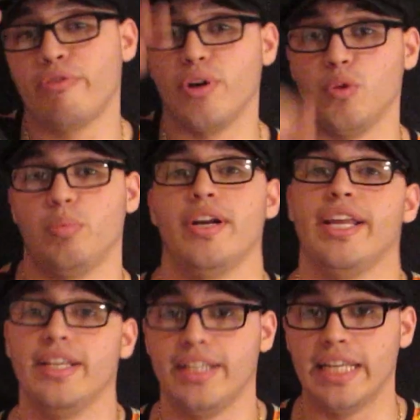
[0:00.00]
filled
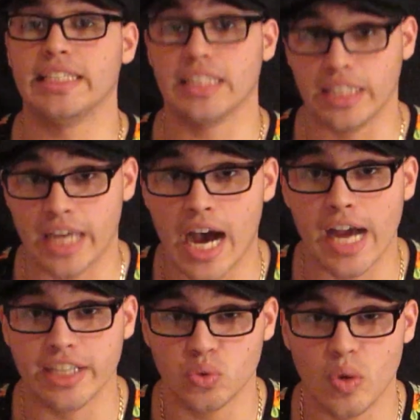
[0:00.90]
pretty decently
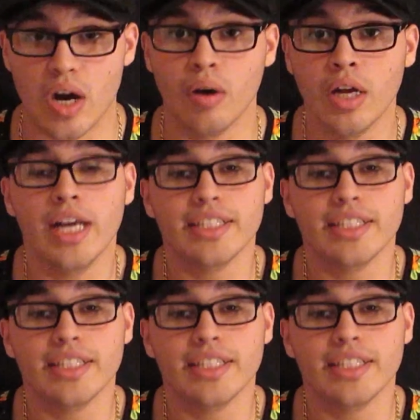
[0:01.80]
high as well,